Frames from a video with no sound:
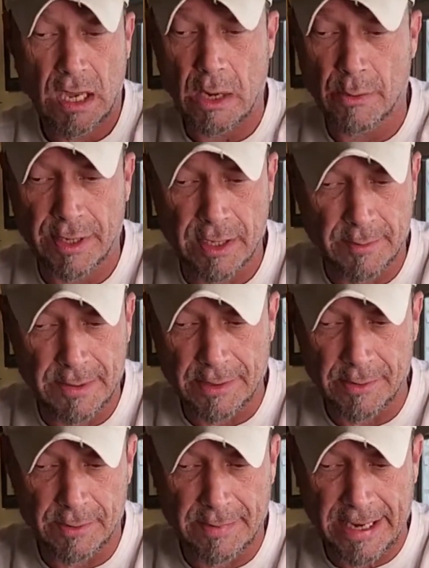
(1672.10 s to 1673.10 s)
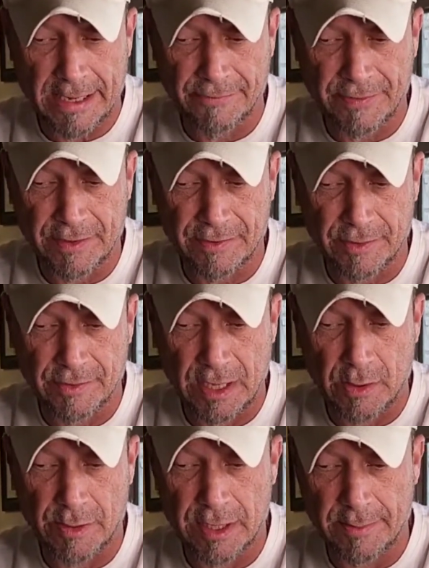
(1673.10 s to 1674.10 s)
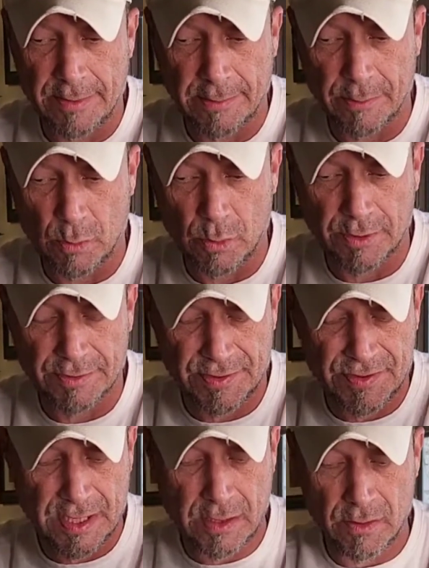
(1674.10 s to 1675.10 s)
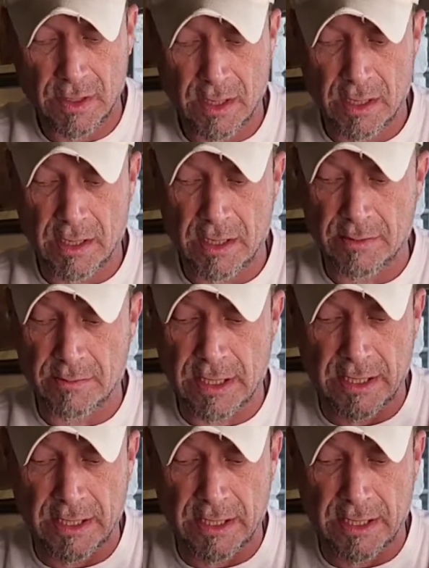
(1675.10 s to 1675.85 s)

How are we going to be able to manifest this? How are we going to be able to work this out and,